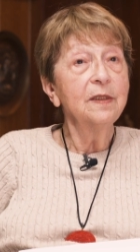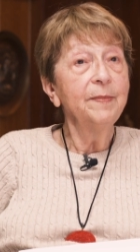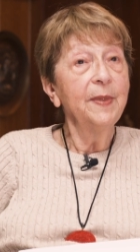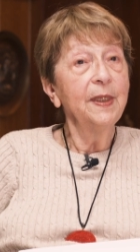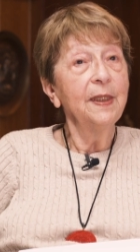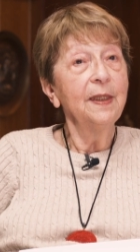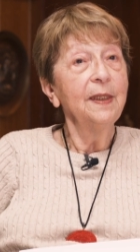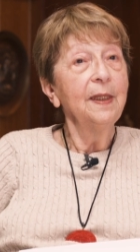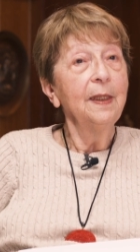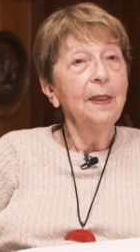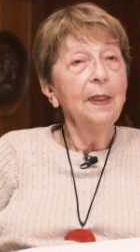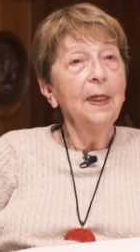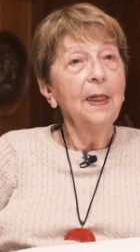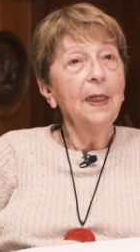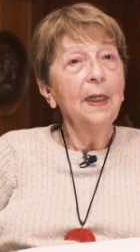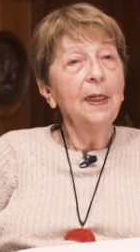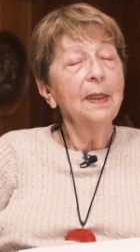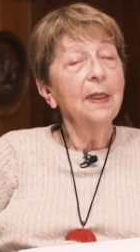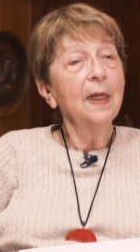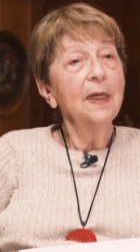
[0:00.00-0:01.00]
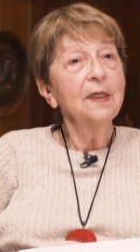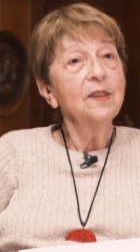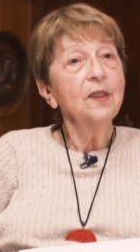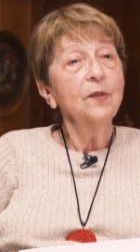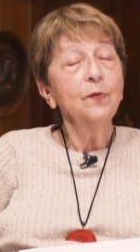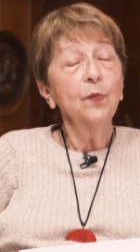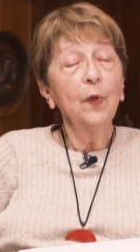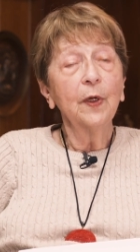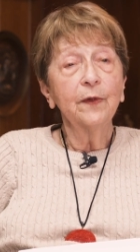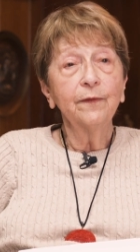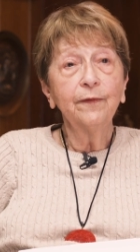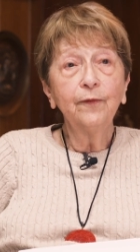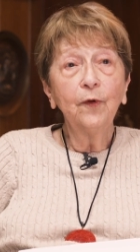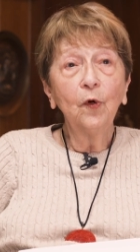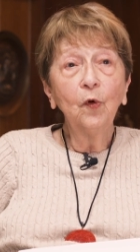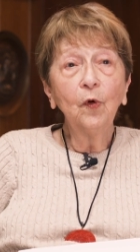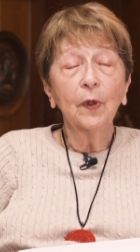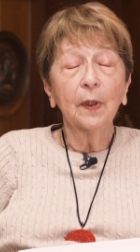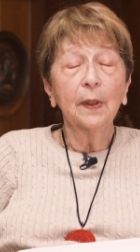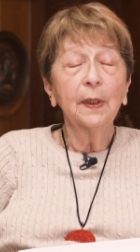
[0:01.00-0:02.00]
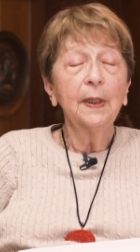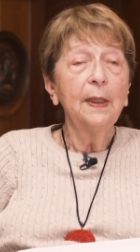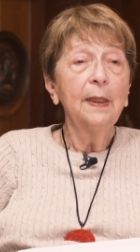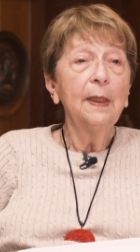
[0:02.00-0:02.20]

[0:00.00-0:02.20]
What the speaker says: to me. And I said, "What for?"